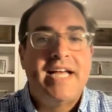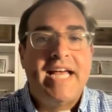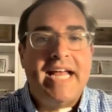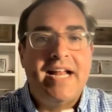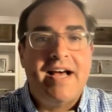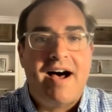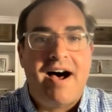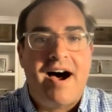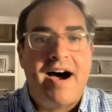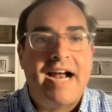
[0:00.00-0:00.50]

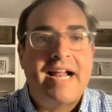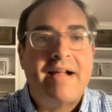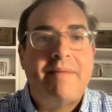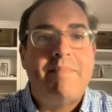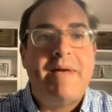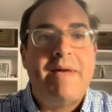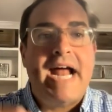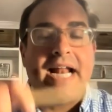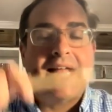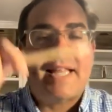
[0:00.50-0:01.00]
it
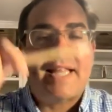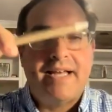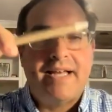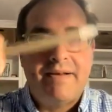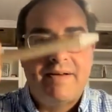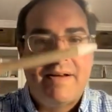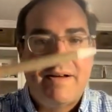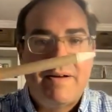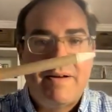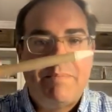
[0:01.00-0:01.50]

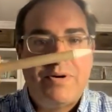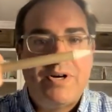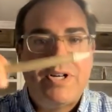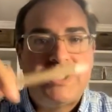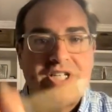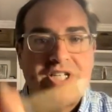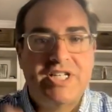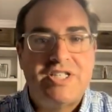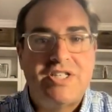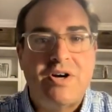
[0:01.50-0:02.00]
automatically
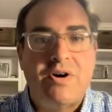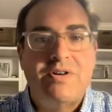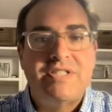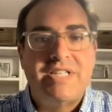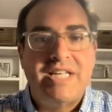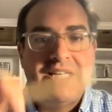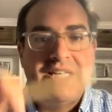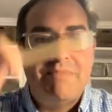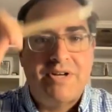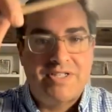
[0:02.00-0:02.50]
pushes
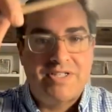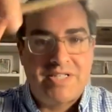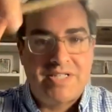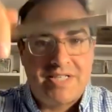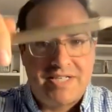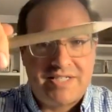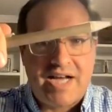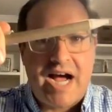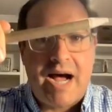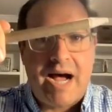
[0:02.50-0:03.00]
those emails to
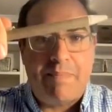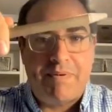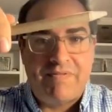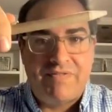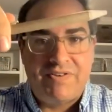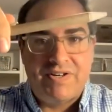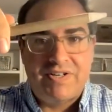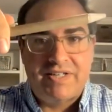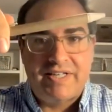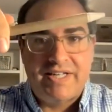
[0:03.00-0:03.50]
the top
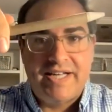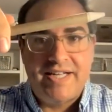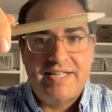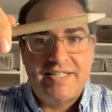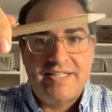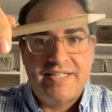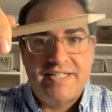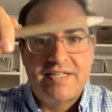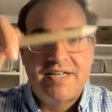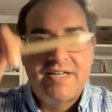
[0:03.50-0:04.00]
of your
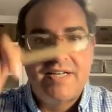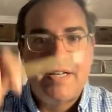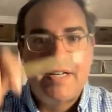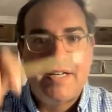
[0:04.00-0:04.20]
list